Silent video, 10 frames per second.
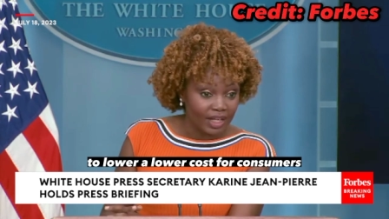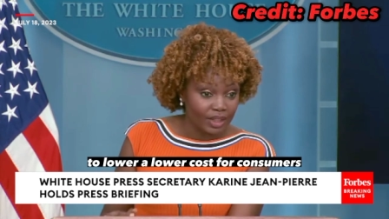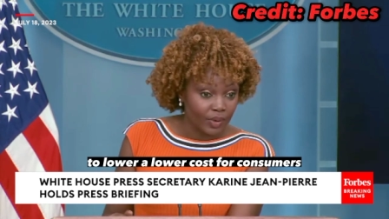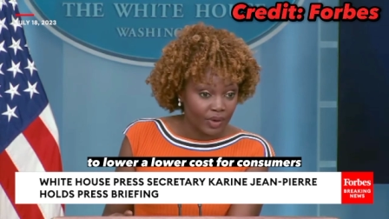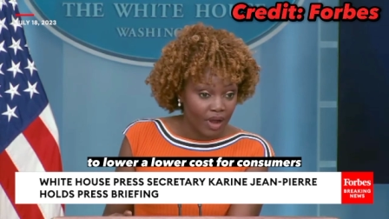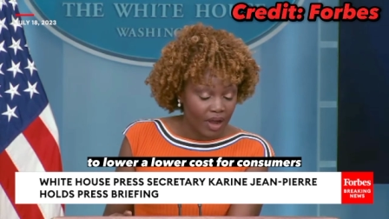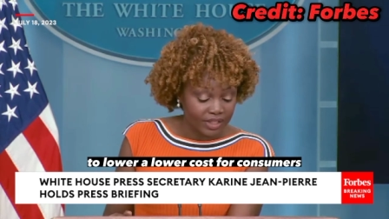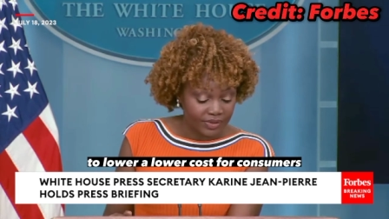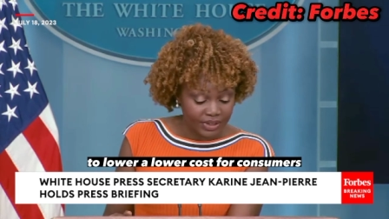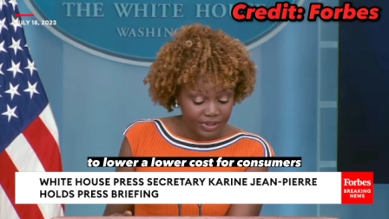a lower
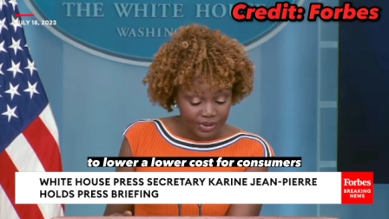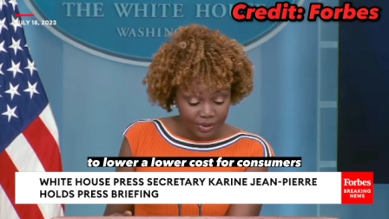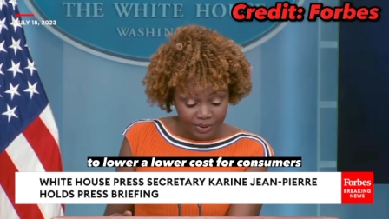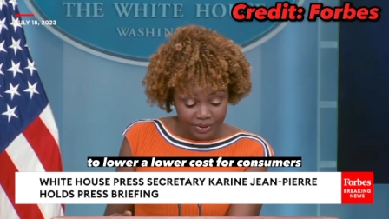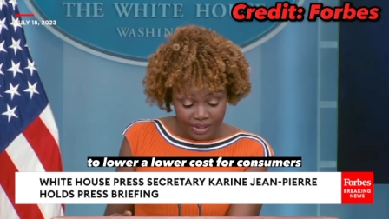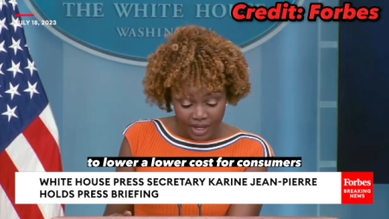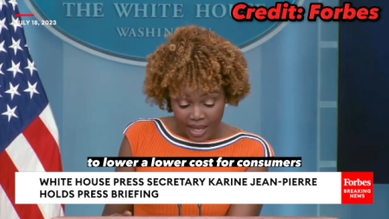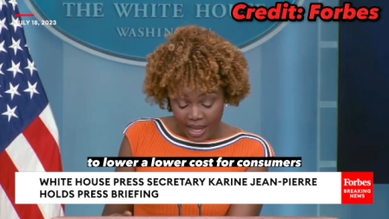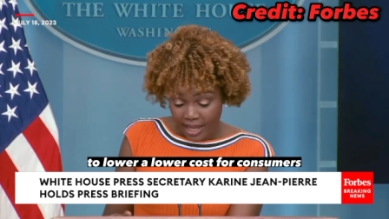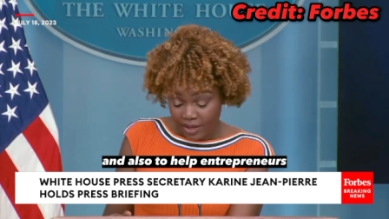cost for consumers
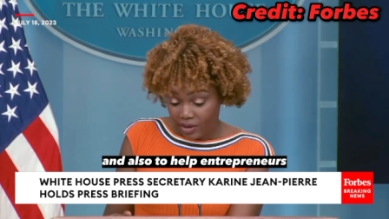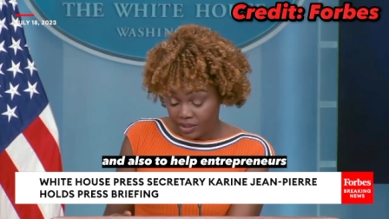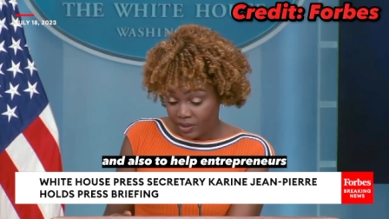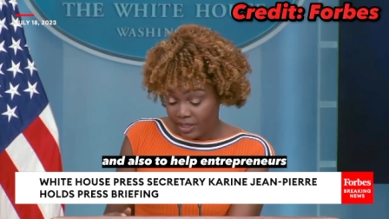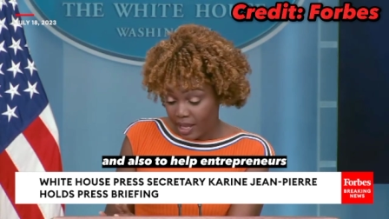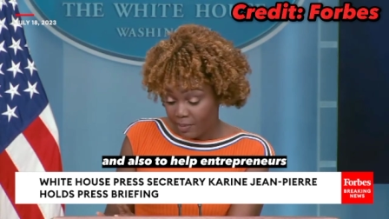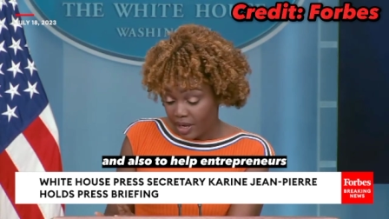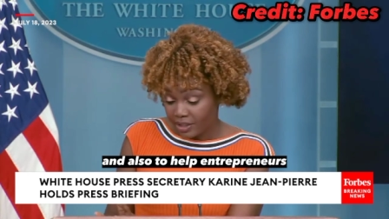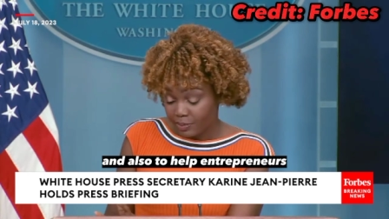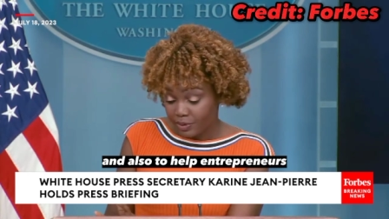and also to help
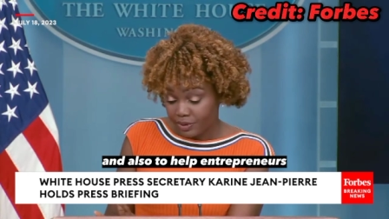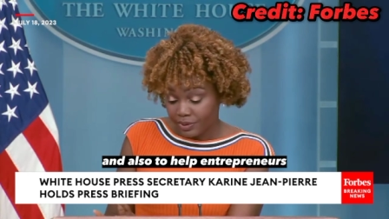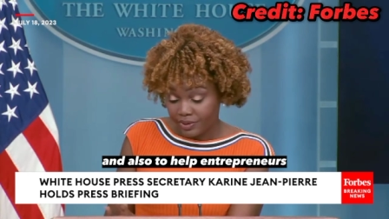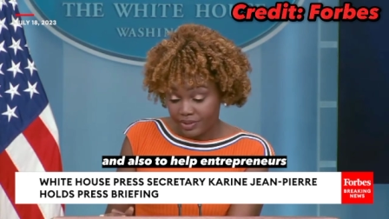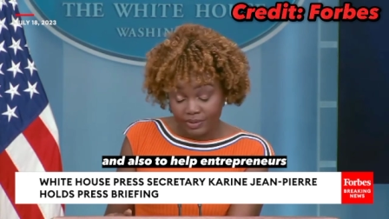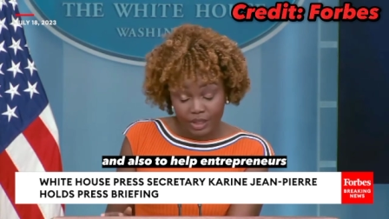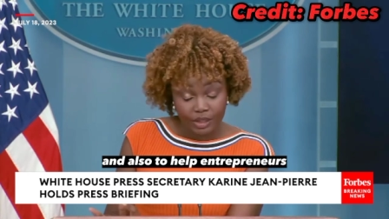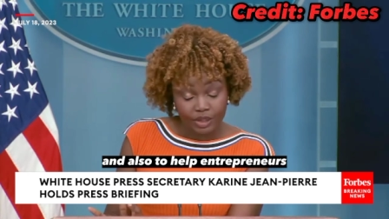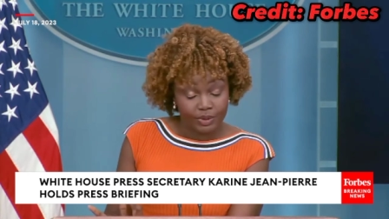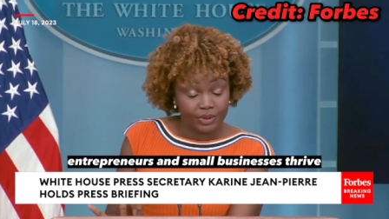entrepreneurs
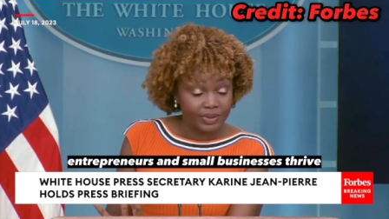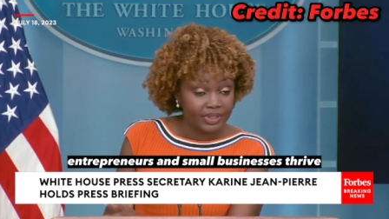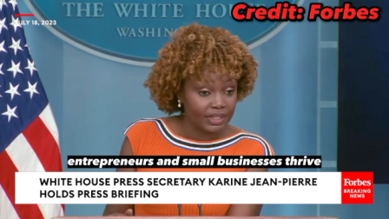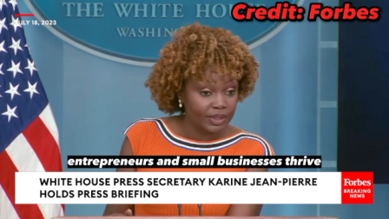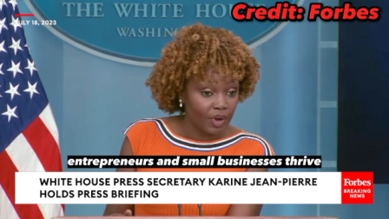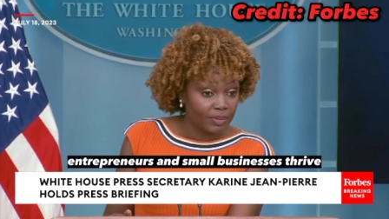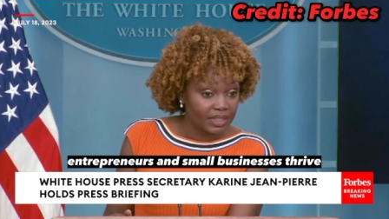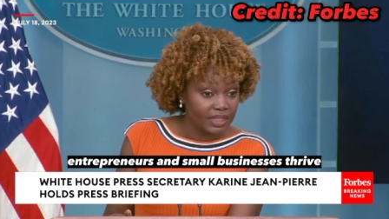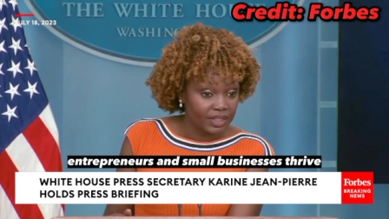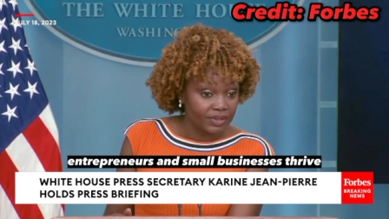entrepreneurs and small
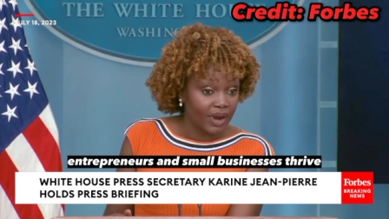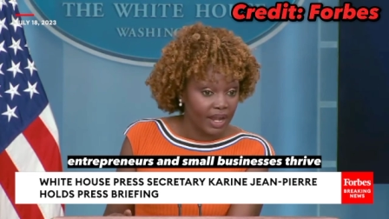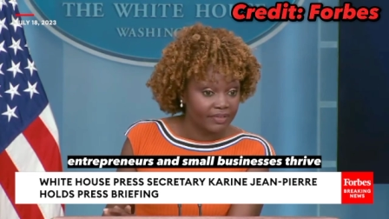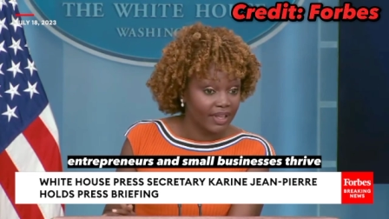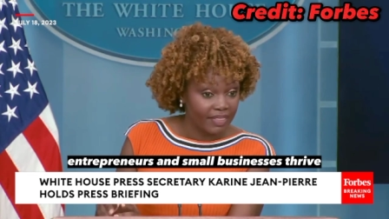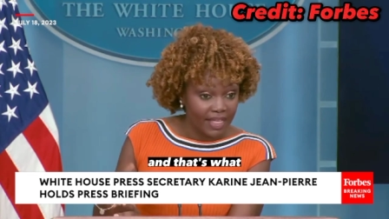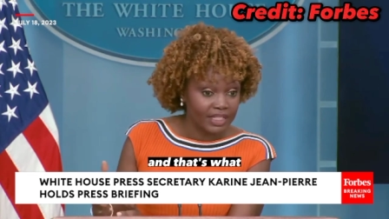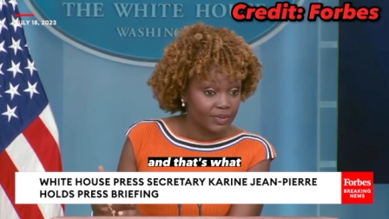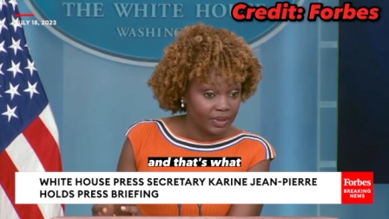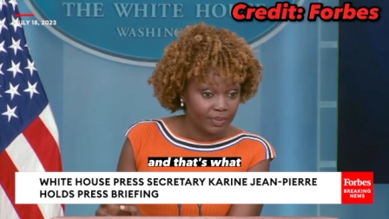businesses thrive. And
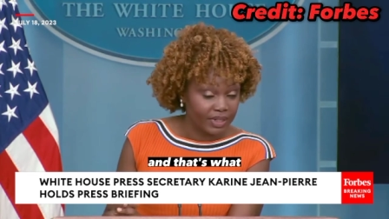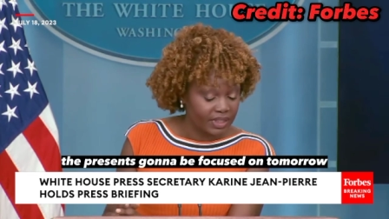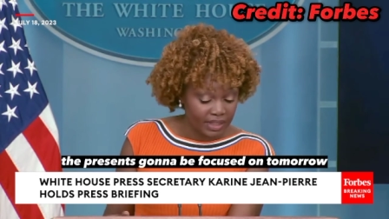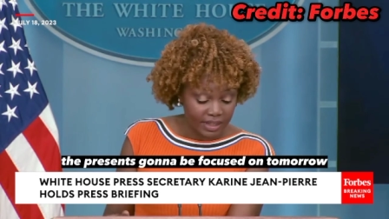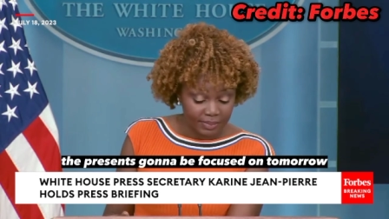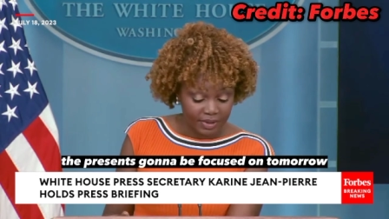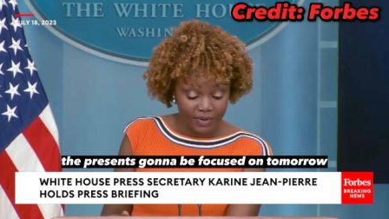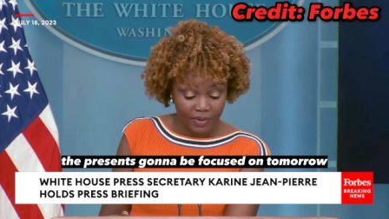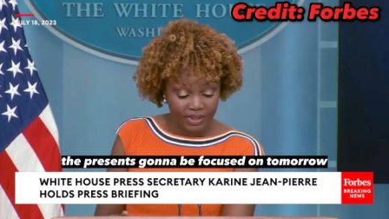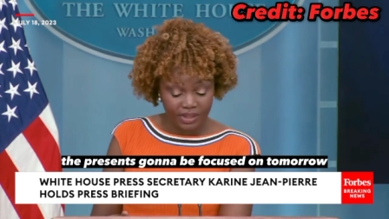that's what the president's going to be
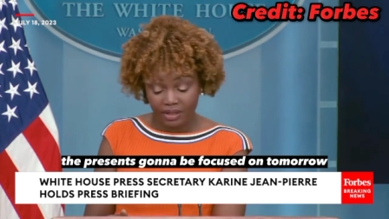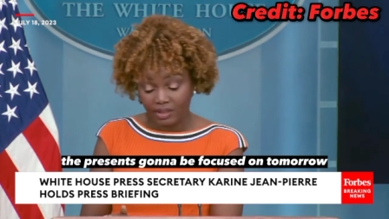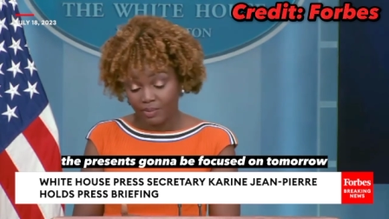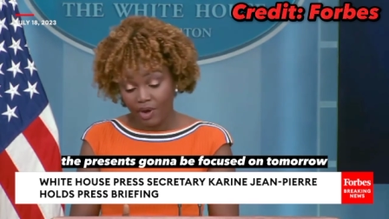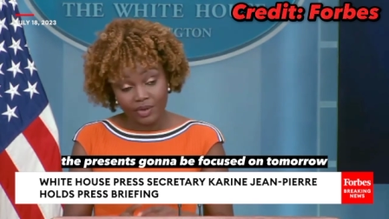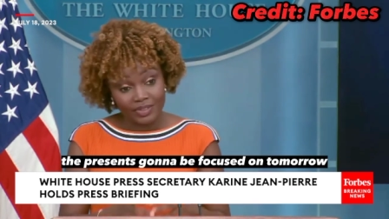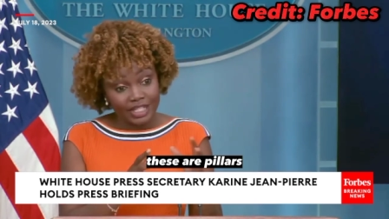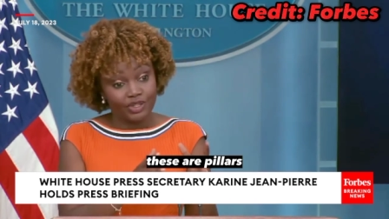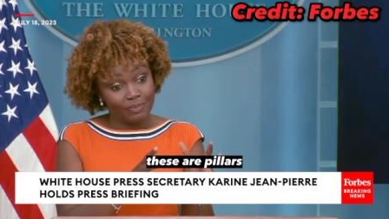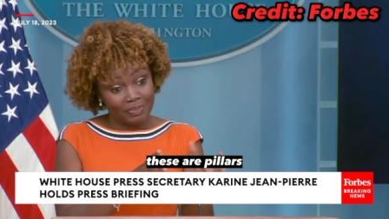focused on to tomorrow.
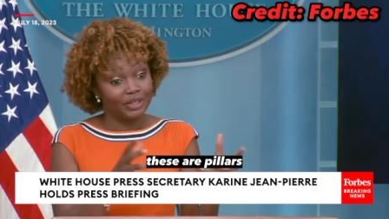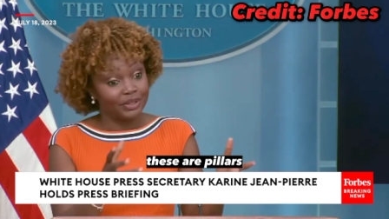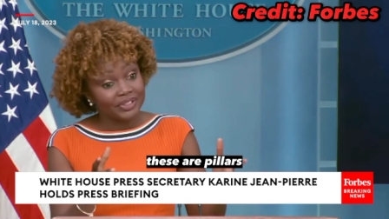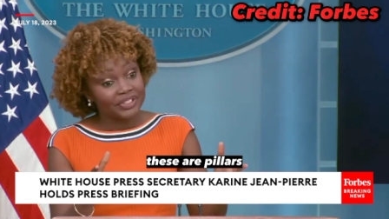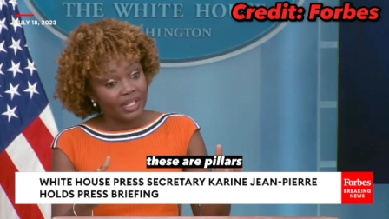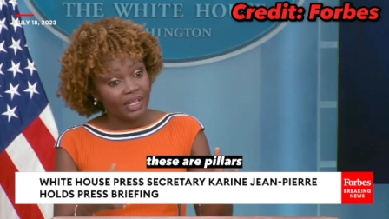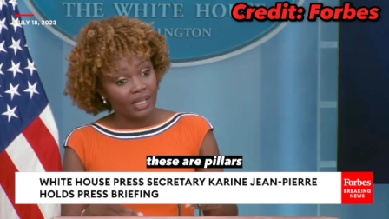These are pillars,